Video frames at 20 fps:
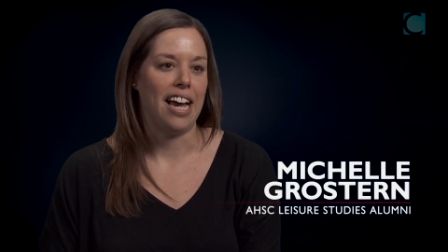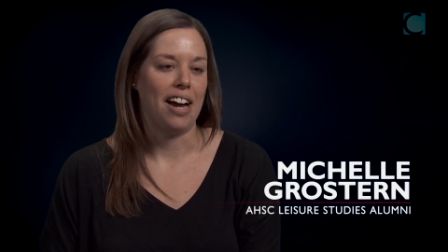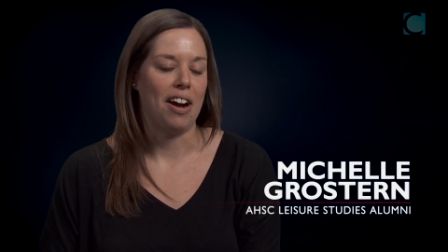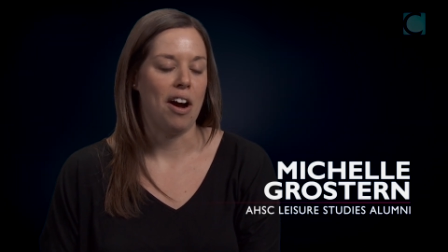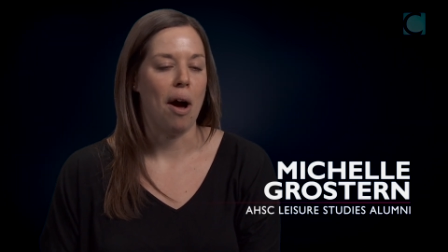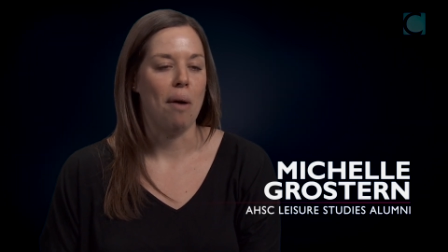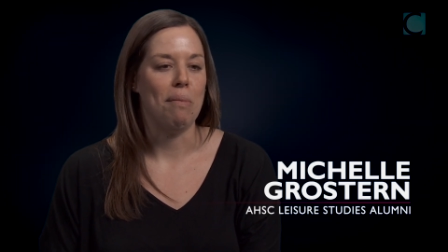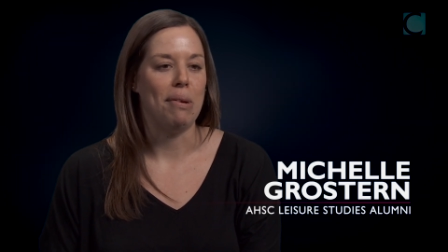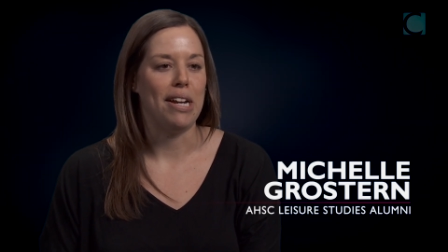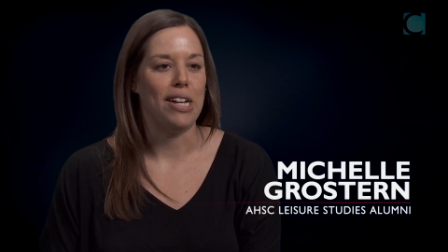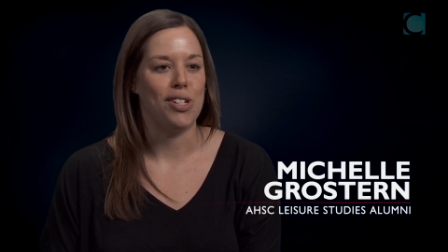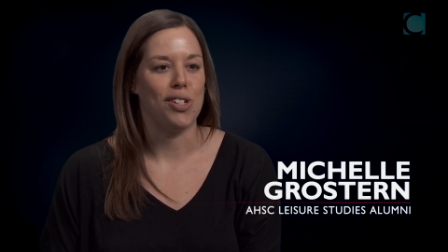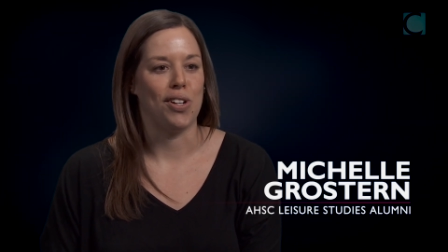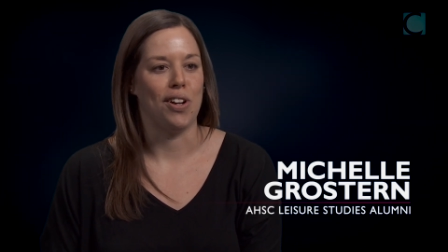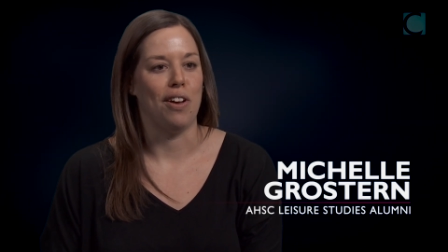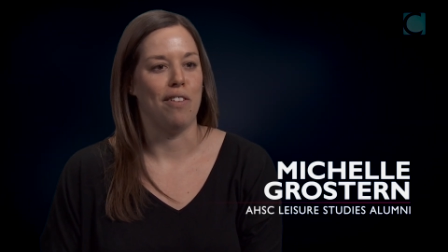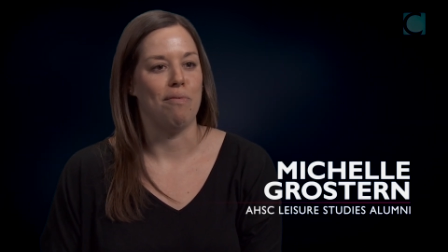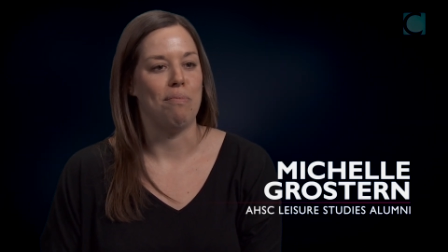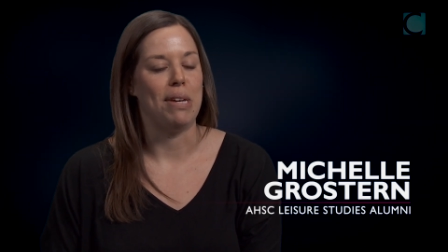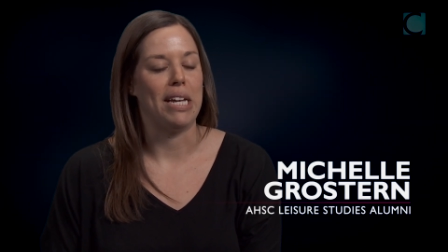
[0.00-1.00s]
a combination
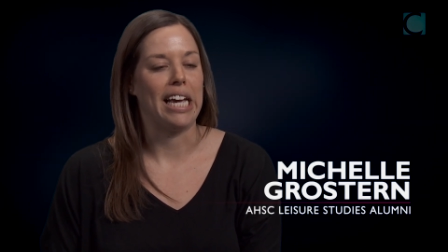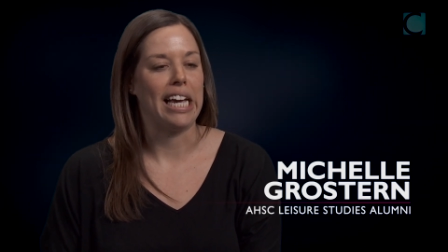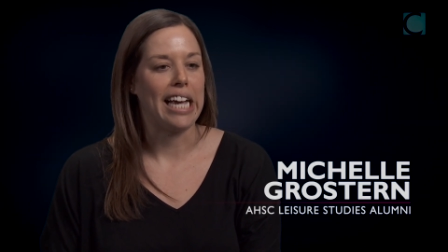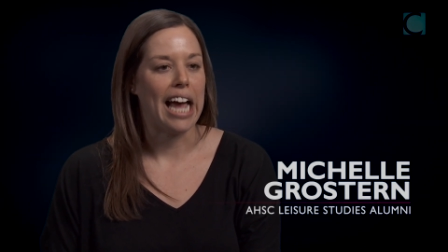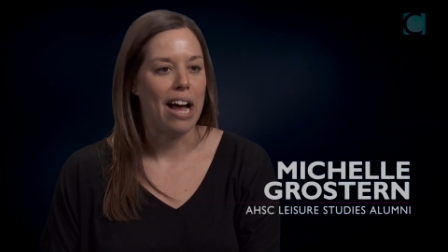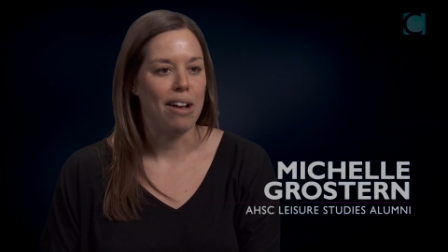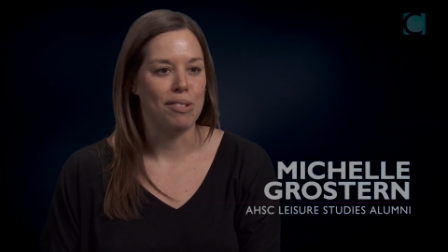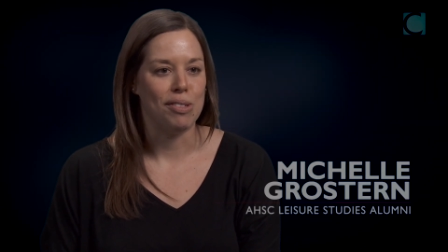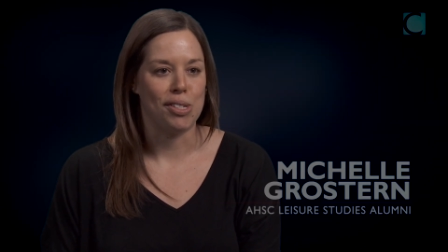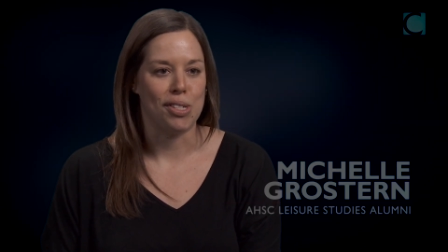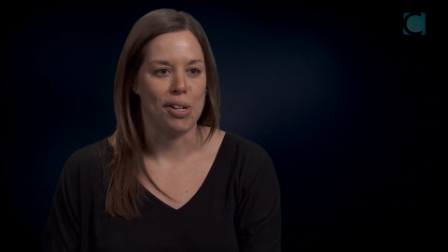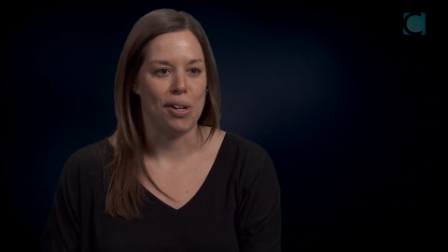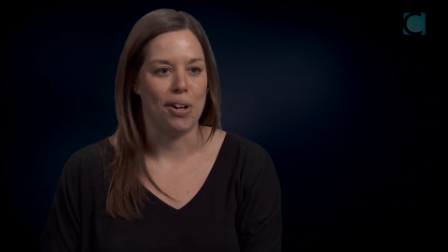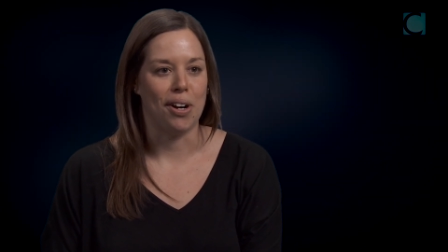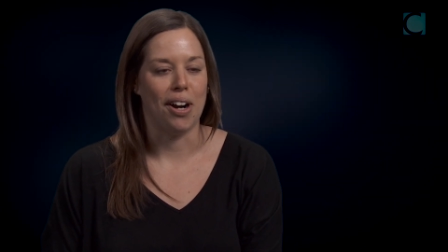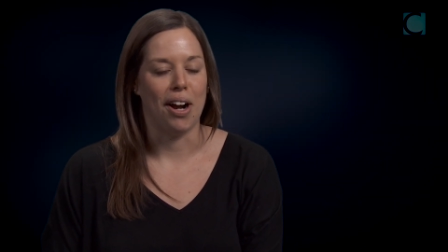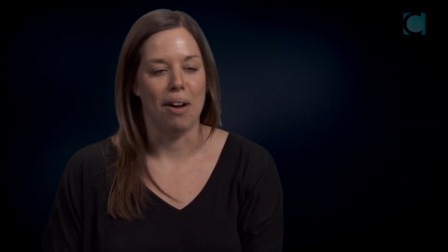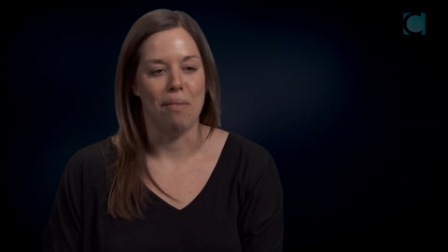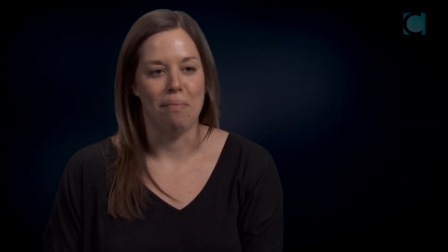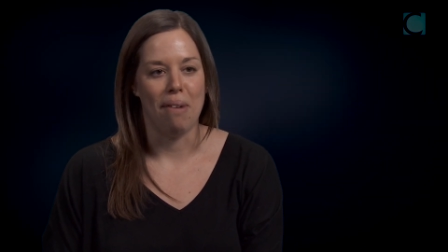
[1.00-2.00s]
of being a counselor, a